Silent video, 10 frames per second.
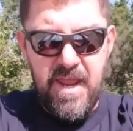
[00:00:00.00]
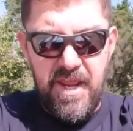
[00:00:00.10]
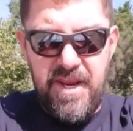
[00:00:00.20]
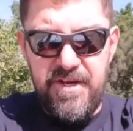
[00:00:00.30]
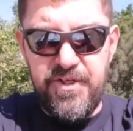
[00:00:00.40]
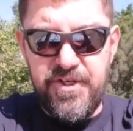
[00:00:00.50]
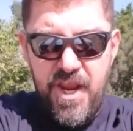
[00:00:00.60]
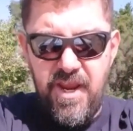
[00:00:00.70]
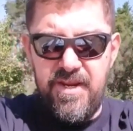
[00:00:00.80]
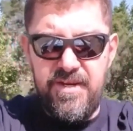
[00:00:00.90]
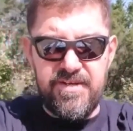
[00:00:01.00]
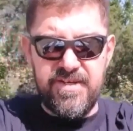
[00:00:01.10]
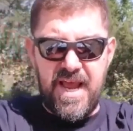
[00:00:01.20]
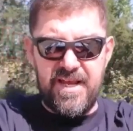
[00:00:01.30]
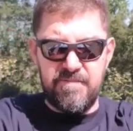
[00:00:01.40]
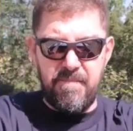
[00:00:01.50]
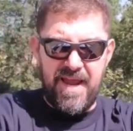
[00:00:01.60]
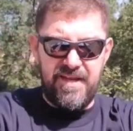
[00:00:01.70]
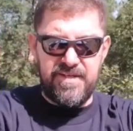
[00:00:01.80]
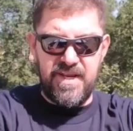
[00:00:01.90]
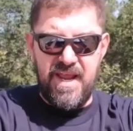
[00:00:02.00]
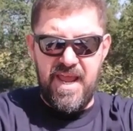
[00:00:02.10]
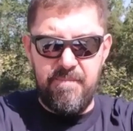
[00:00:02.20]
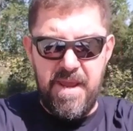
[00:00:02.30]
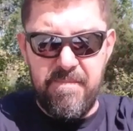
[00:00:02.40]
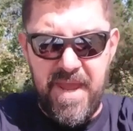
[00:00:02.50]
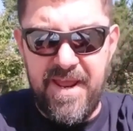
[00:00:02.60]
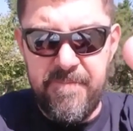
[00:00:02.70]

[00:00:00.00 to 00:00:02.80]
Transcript: In Jesus' mighty name. Amen.